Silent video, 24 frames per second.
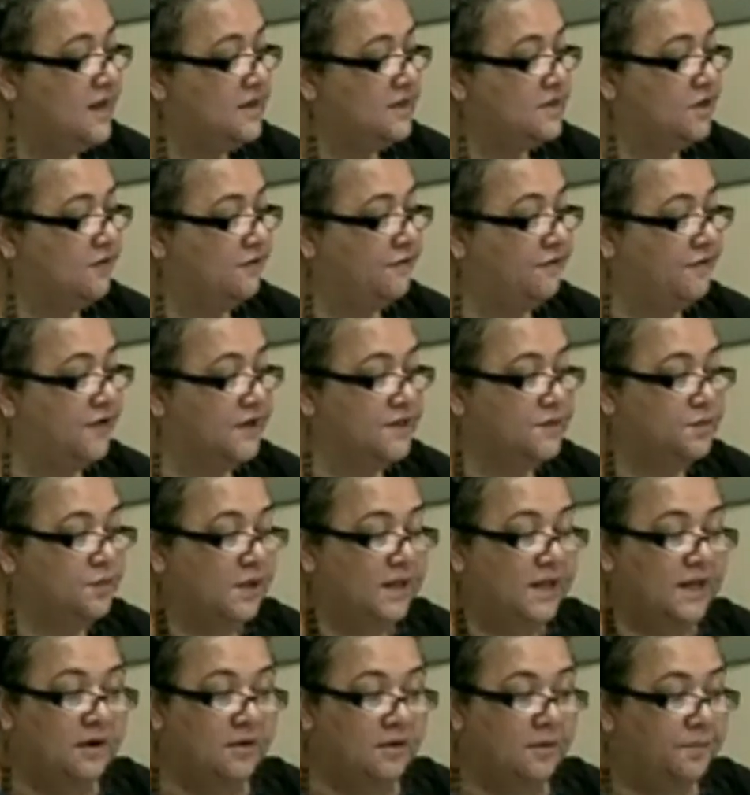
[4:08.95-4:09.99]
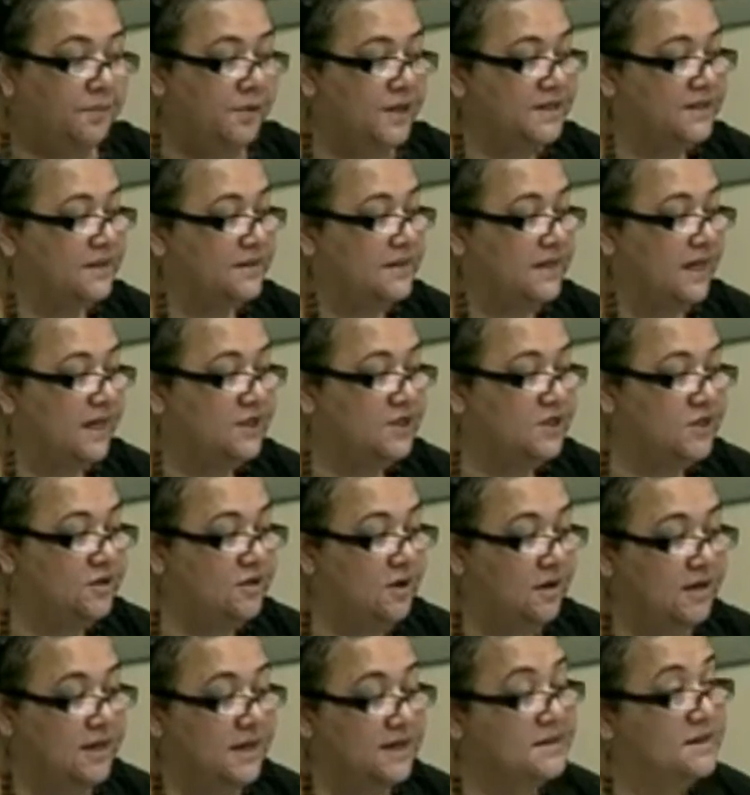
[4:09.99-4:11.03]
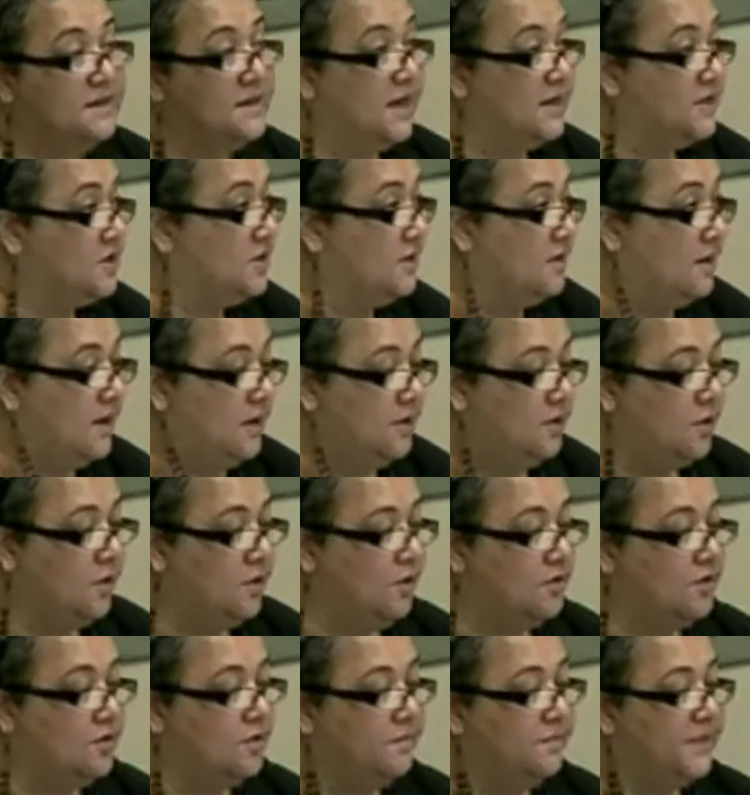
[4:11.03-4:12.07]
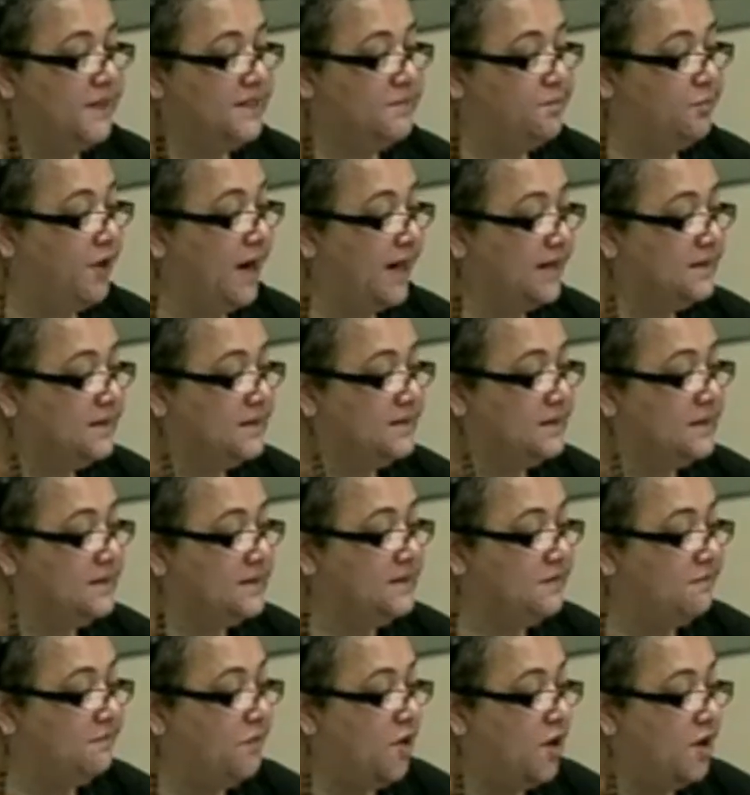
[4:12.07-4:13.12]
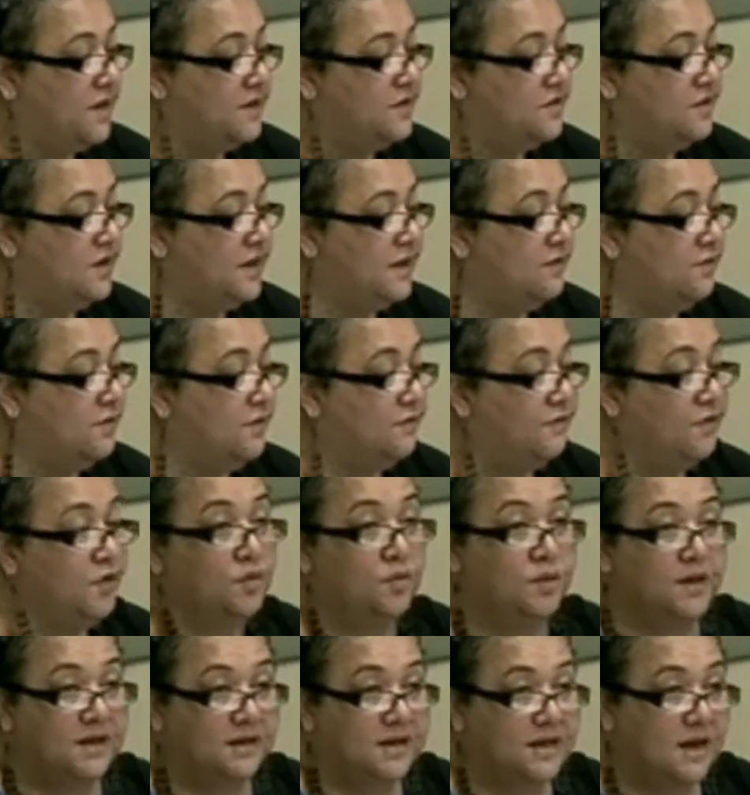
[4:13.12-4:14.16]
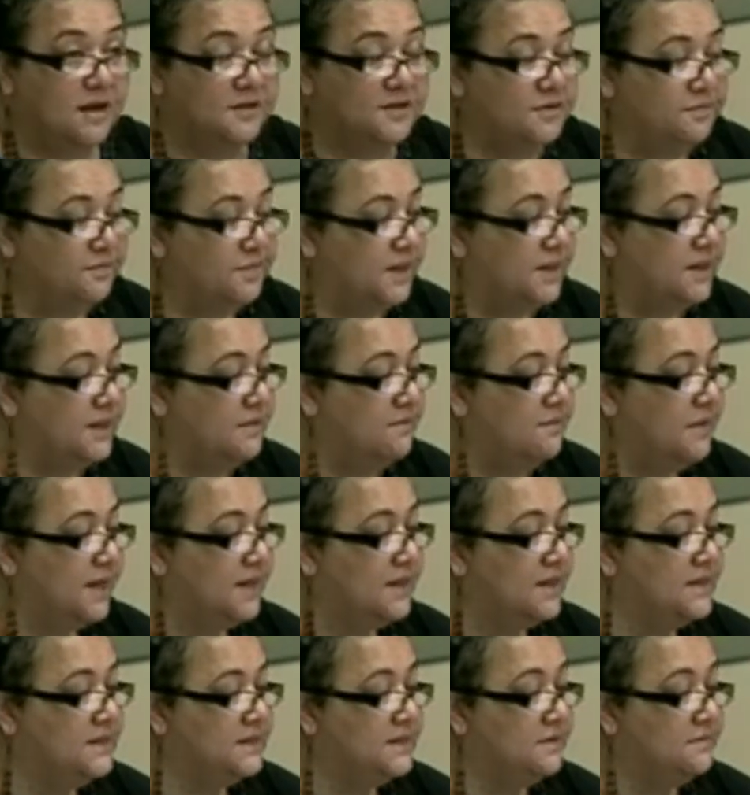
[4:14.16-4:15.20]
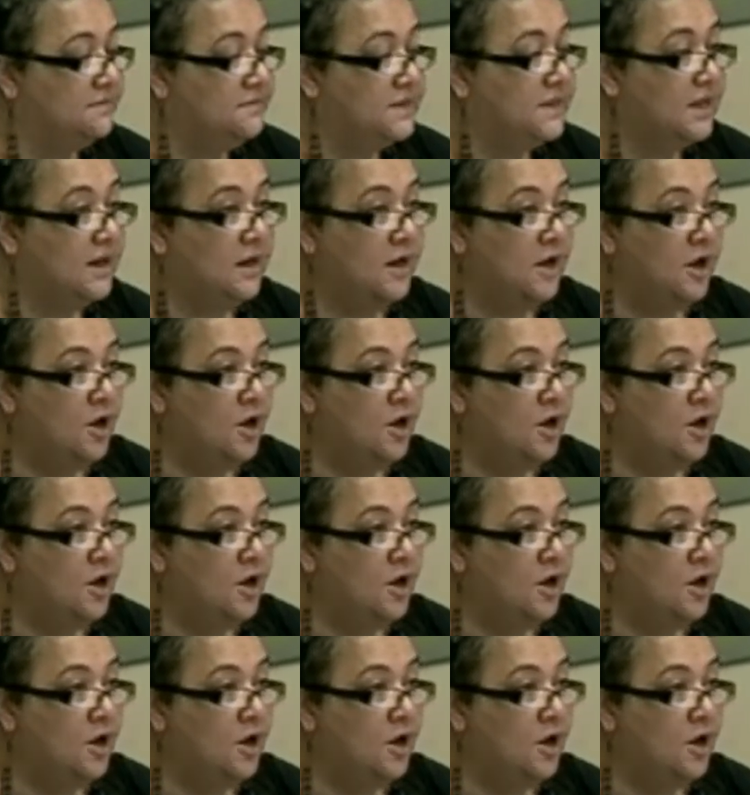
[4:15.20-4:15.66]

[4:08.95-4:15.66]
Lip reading: So first, we'll hear a presentation on international and local best practices of monitoring, review, and accountability mechanisms.